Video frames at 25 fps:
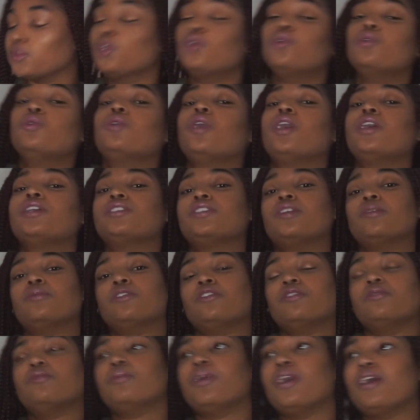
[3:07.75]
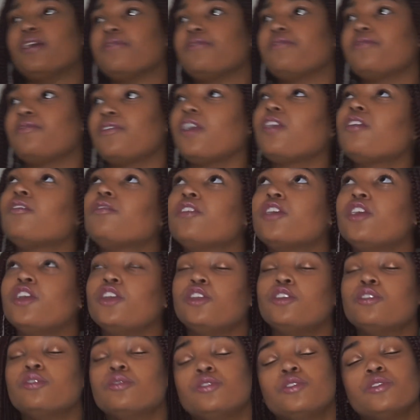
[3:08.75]
Who are some of my
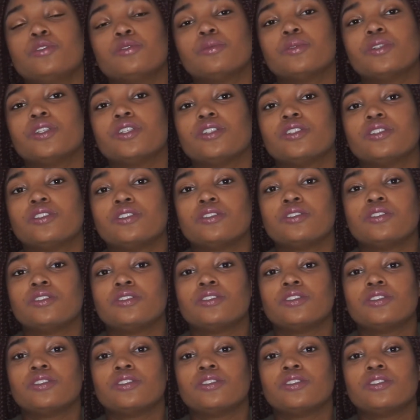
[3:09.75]
favorite YouTubers?